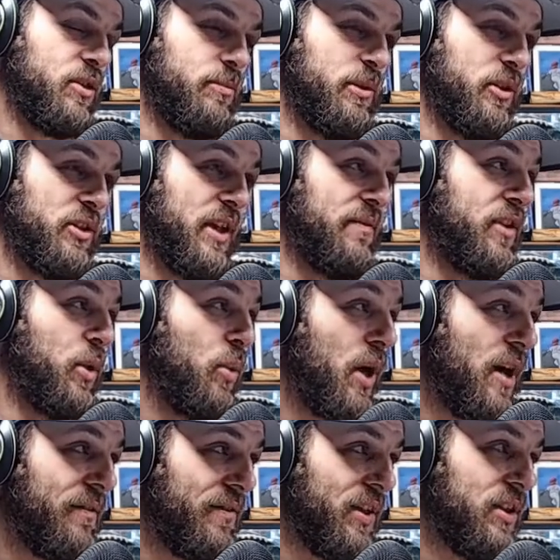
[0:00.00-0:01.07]
The Bills have no
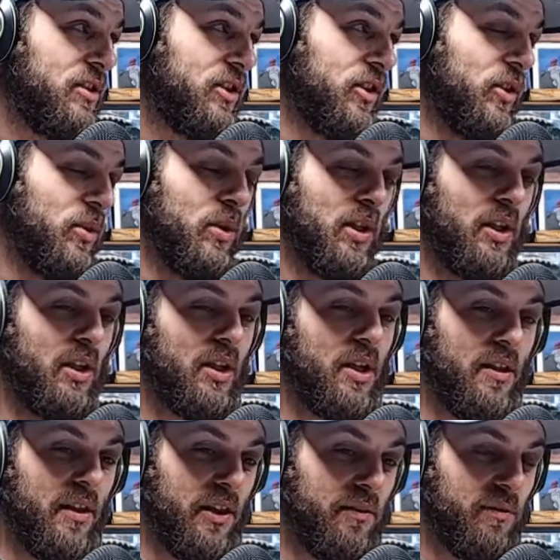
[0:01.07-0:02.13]
offense, so
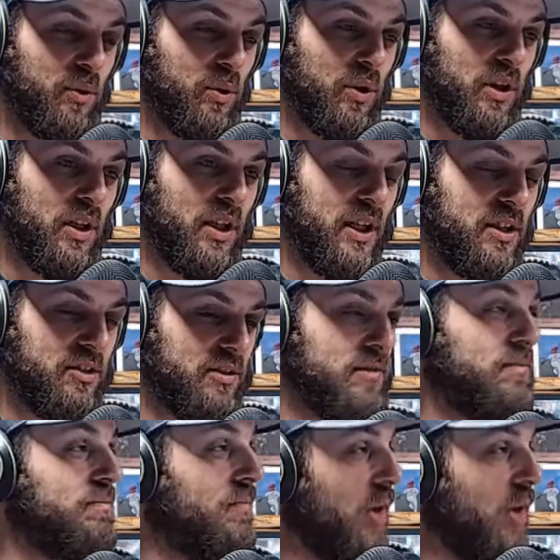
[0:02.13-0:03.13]
therefore it's